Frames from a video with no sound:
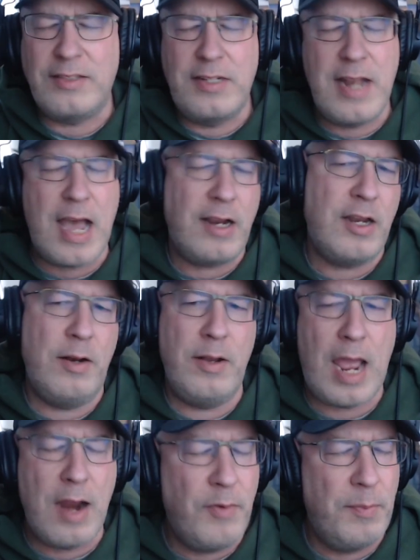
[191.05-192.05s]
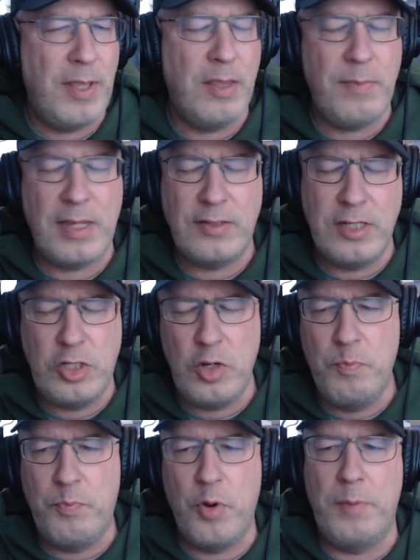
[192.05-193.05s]
That's not going to ever be the message
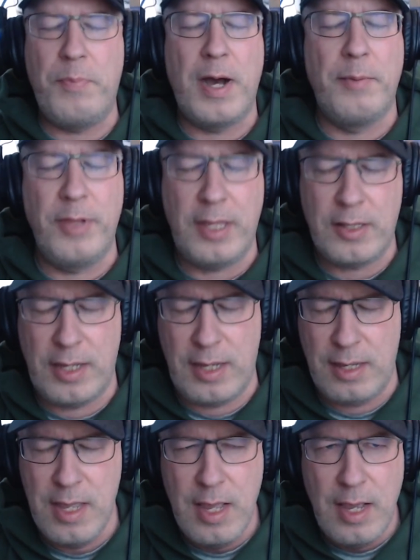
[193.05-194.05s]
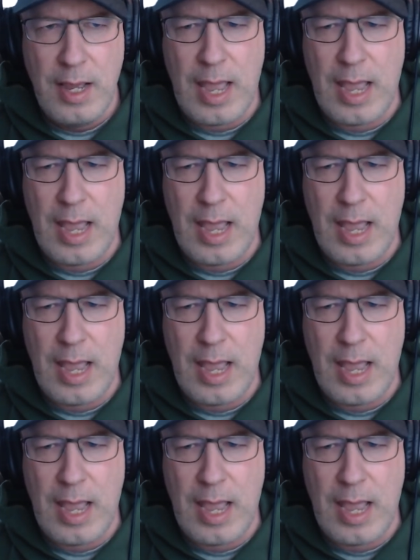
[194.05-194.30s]
you put publicly